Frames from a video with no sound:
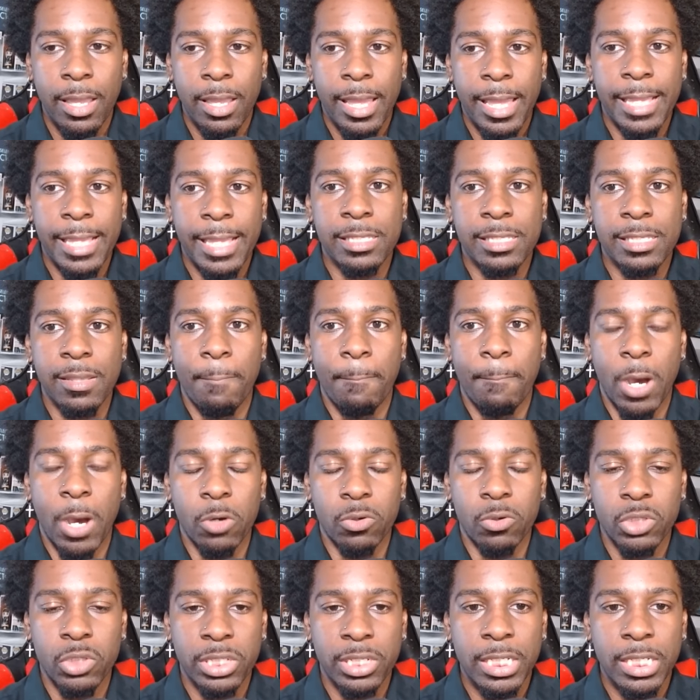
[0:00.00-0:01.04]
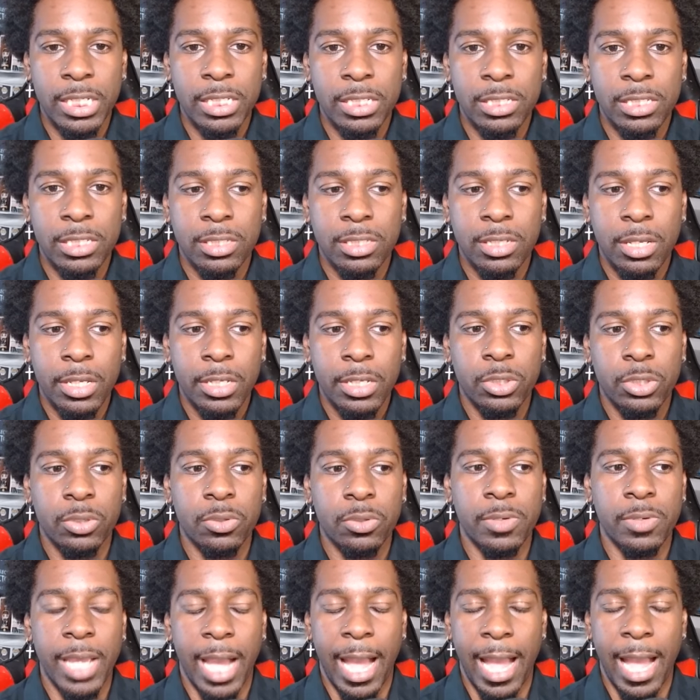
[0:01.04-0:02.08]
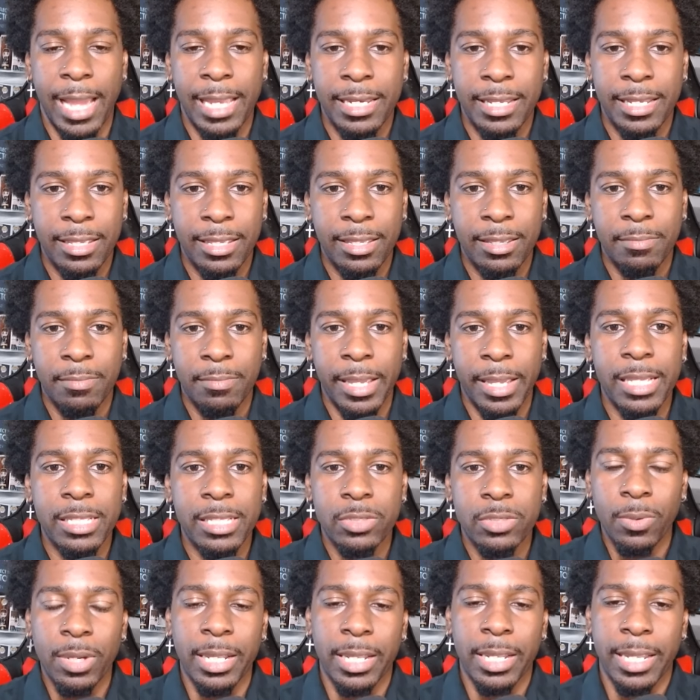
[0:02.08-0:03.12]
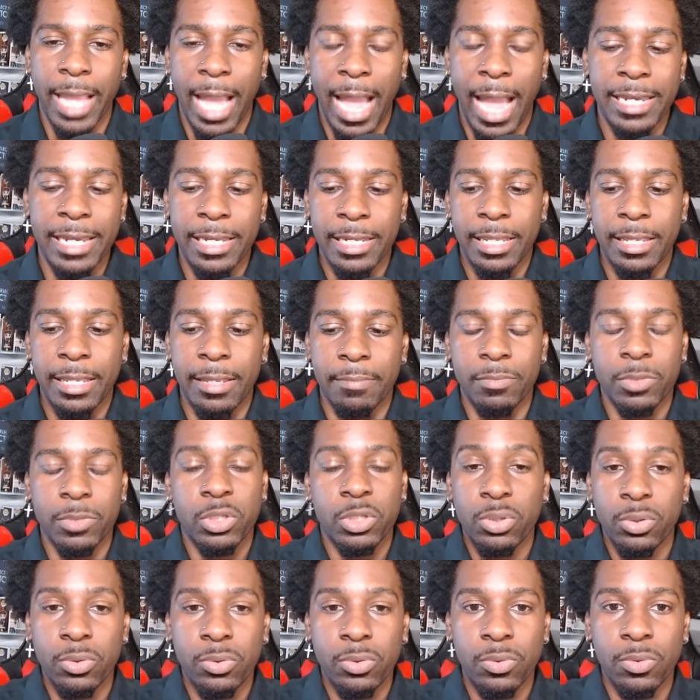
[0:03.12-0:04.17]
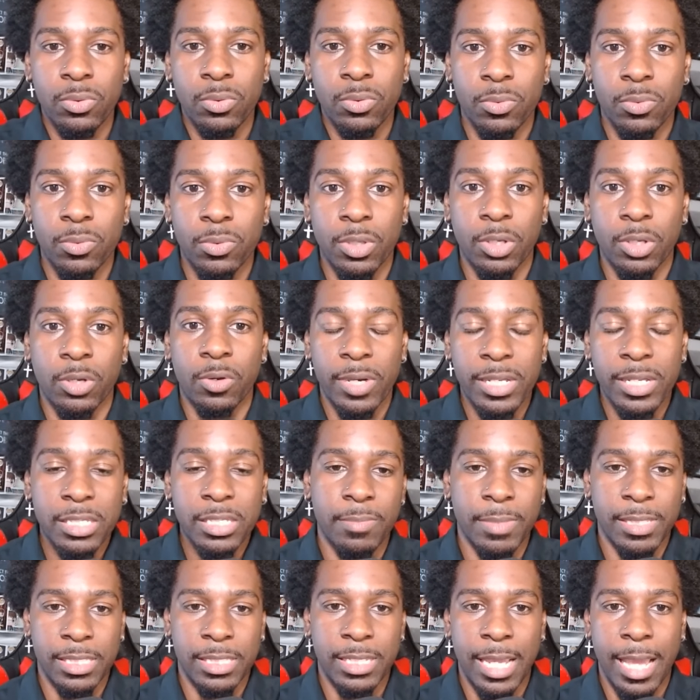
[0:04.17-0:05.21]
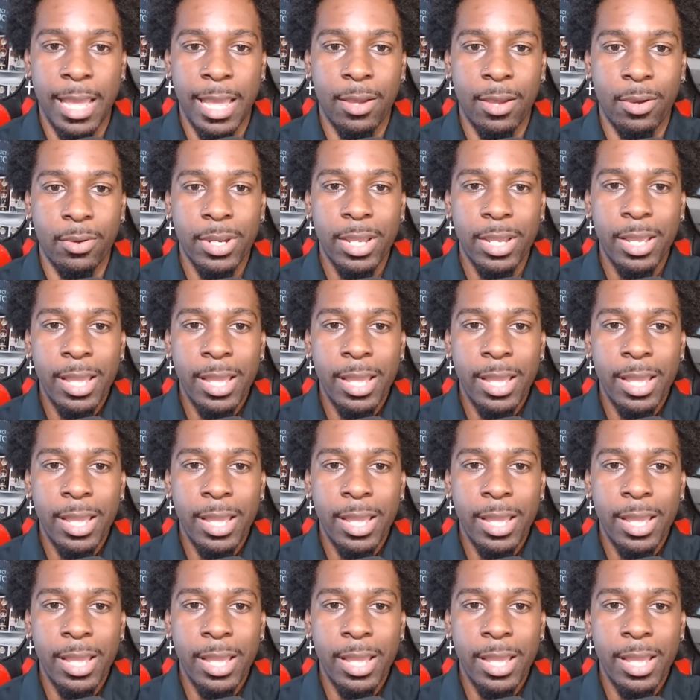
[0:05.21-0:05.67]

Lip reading: his emotions to guide him is what guided him to the Christmas town.